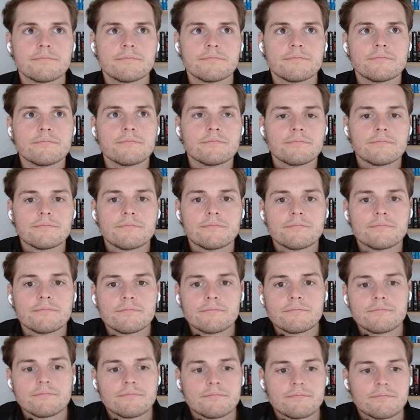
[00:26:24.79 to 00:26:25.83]

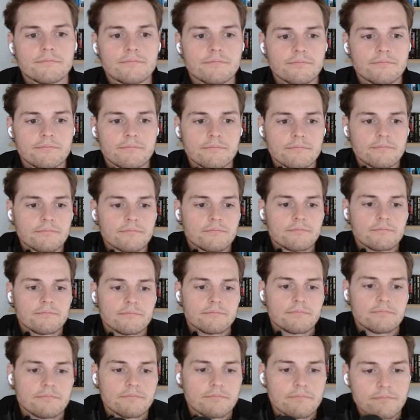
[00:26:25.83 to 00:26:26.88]

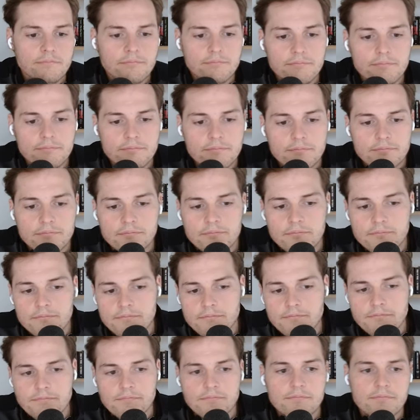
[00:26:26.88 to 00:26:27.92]

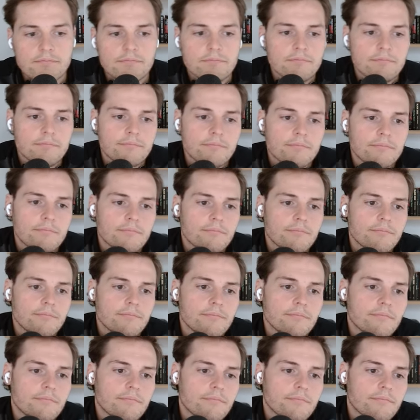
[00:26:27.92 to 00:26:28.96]

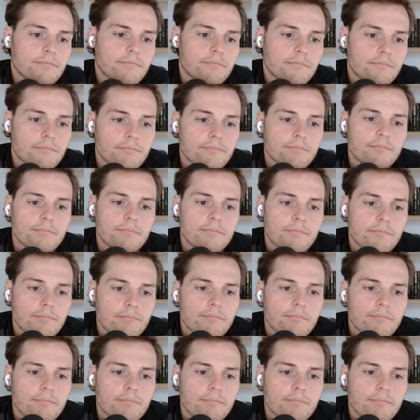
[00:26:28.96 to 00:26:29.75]
The person shown says nothing.